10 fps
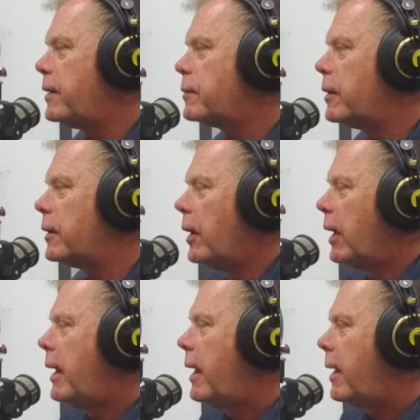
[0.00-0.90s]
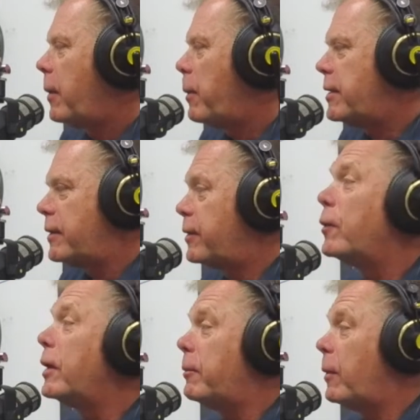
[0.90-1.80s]
where maybe it's a
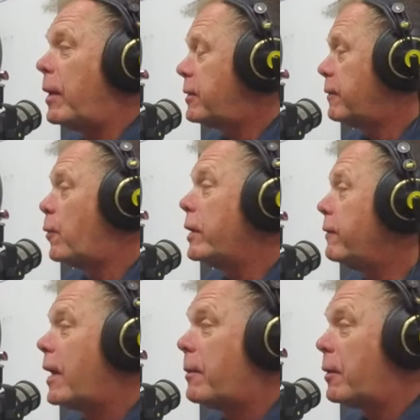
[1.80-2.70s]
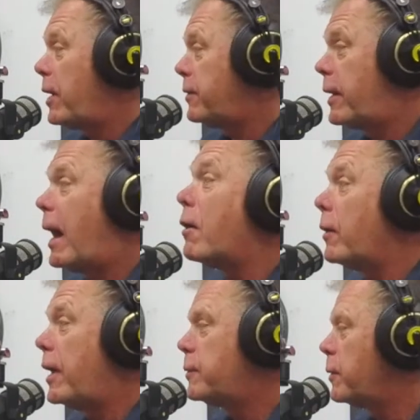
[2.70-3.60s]
45-minute race or an hour
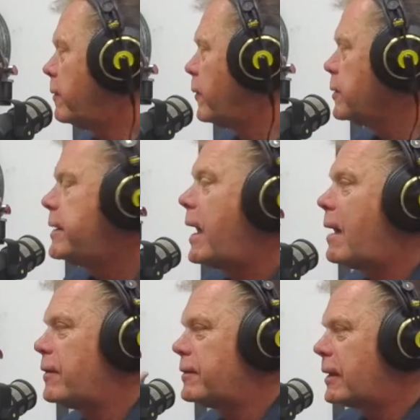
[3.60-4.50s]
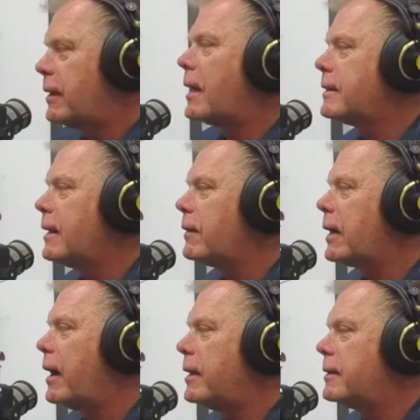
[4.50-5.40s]
race where the first half is the Class 11
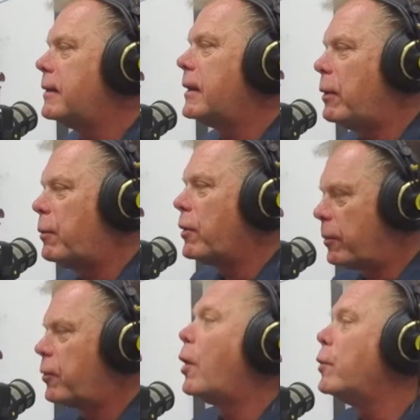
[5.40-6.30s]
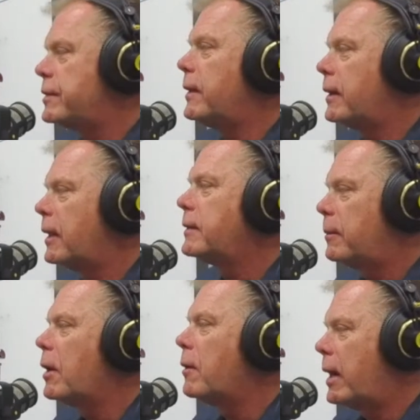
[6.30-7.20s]
guys, and then we put the pros in there, let
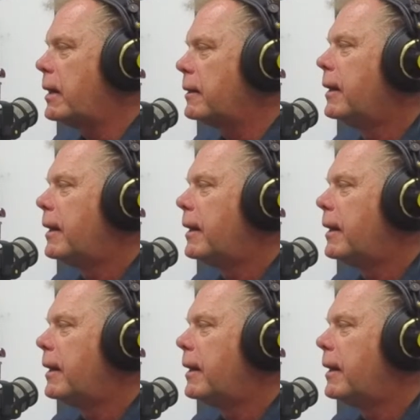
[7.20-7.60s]
them go at it,